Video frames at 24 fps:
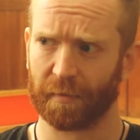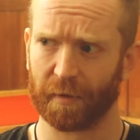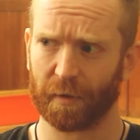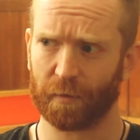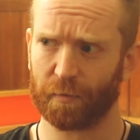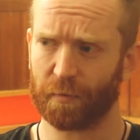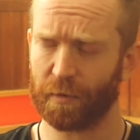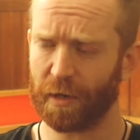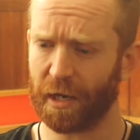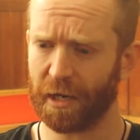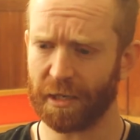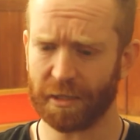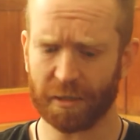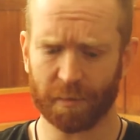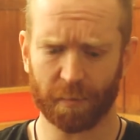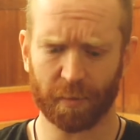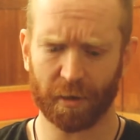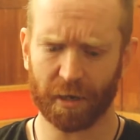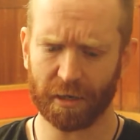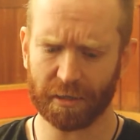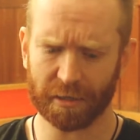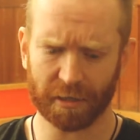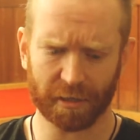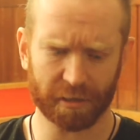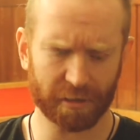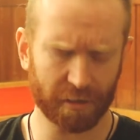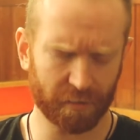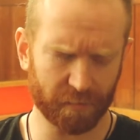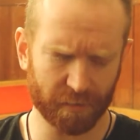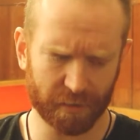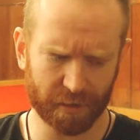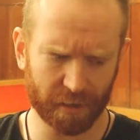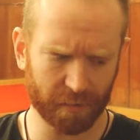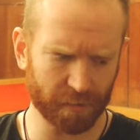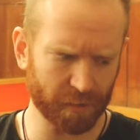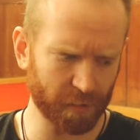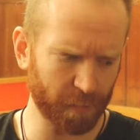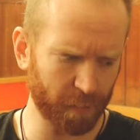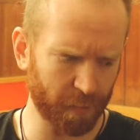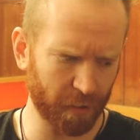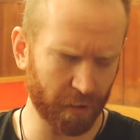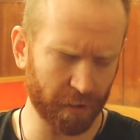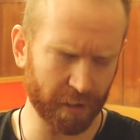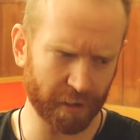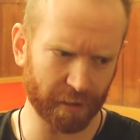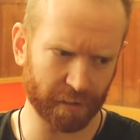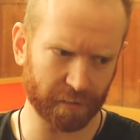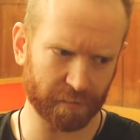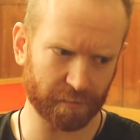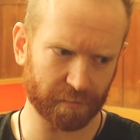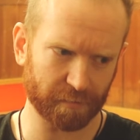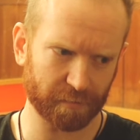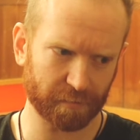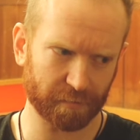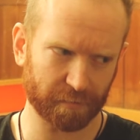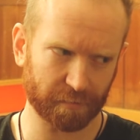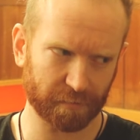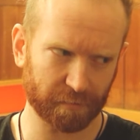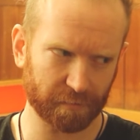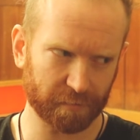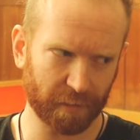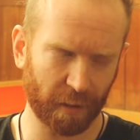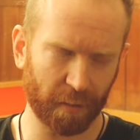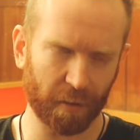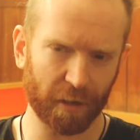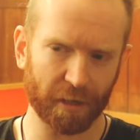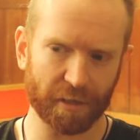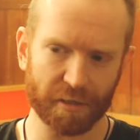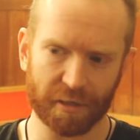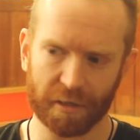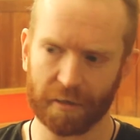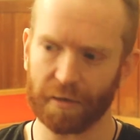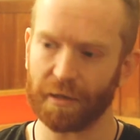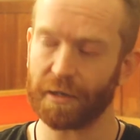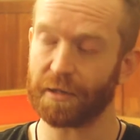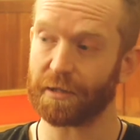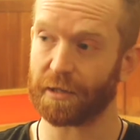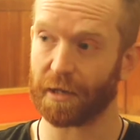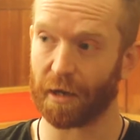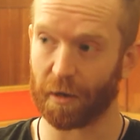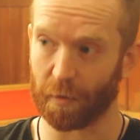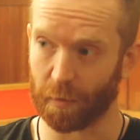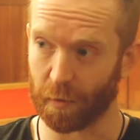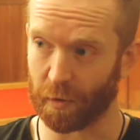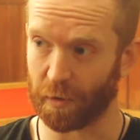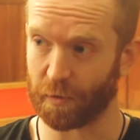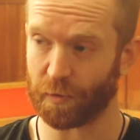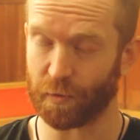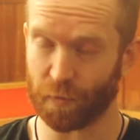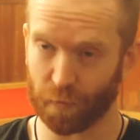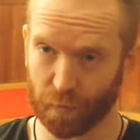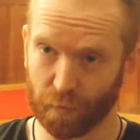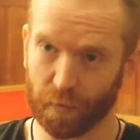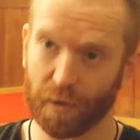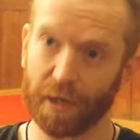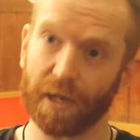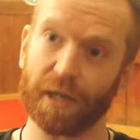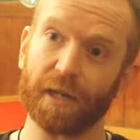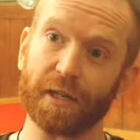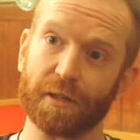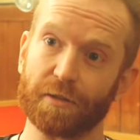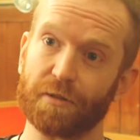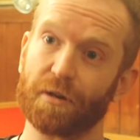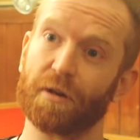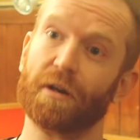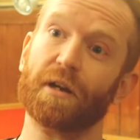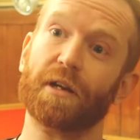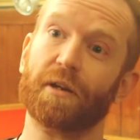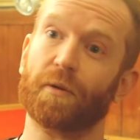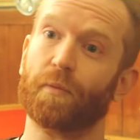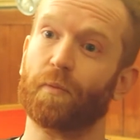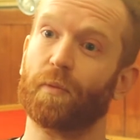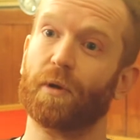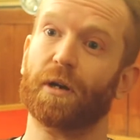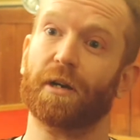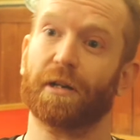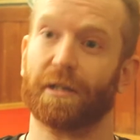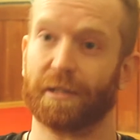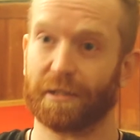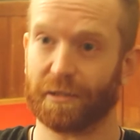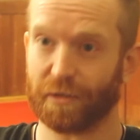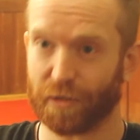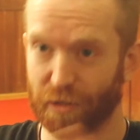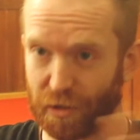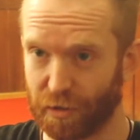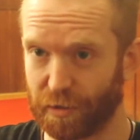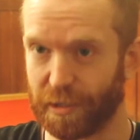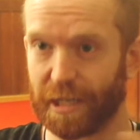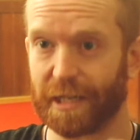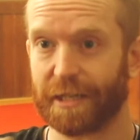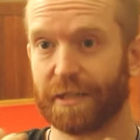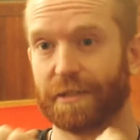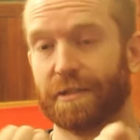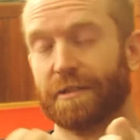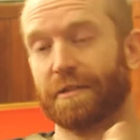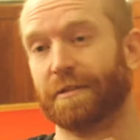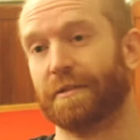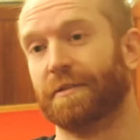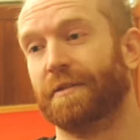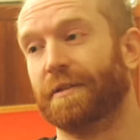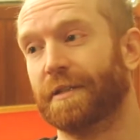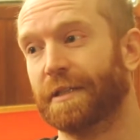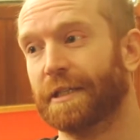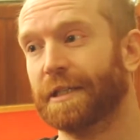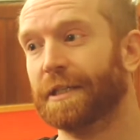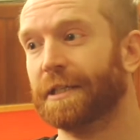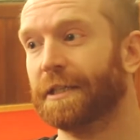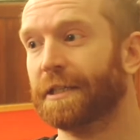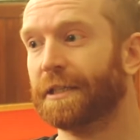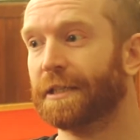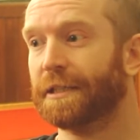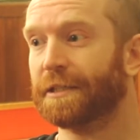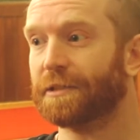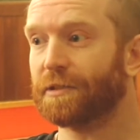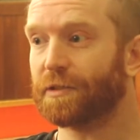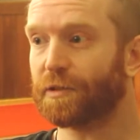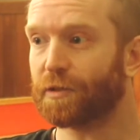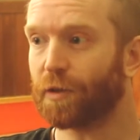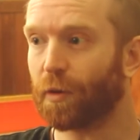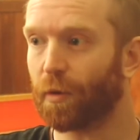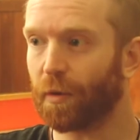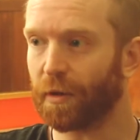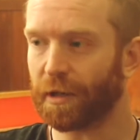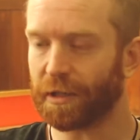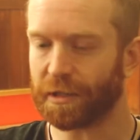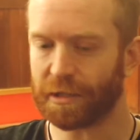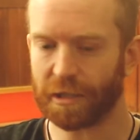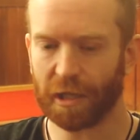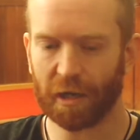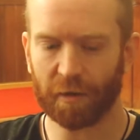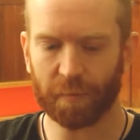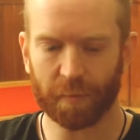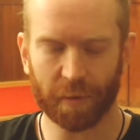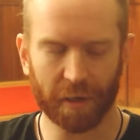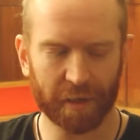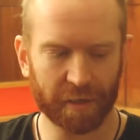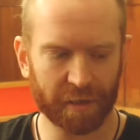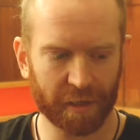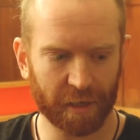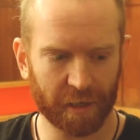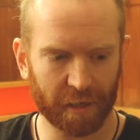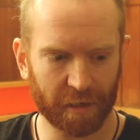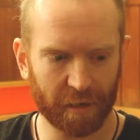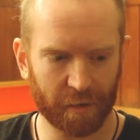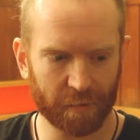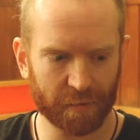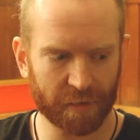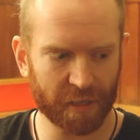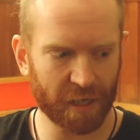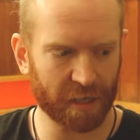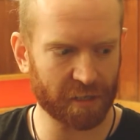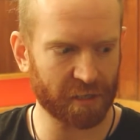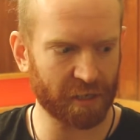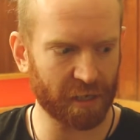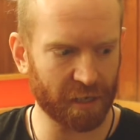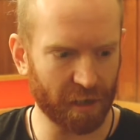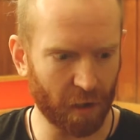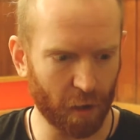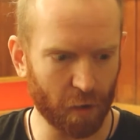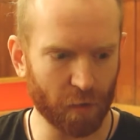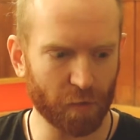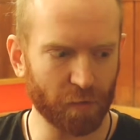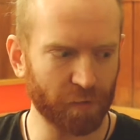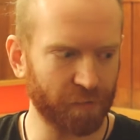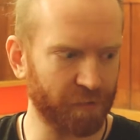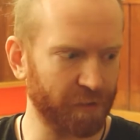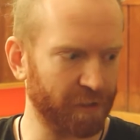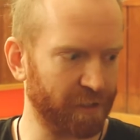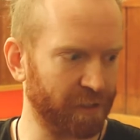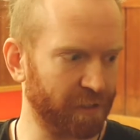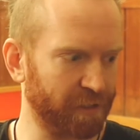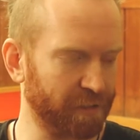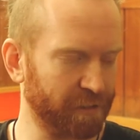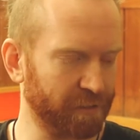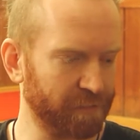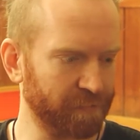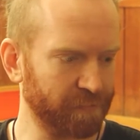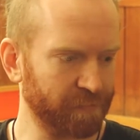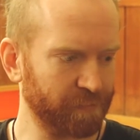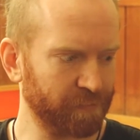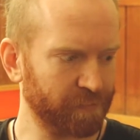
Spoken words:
really surprising because there was a point maybe like 2 years ago where I was really trying to work and stretch and do all this stuff, but I think I was actually over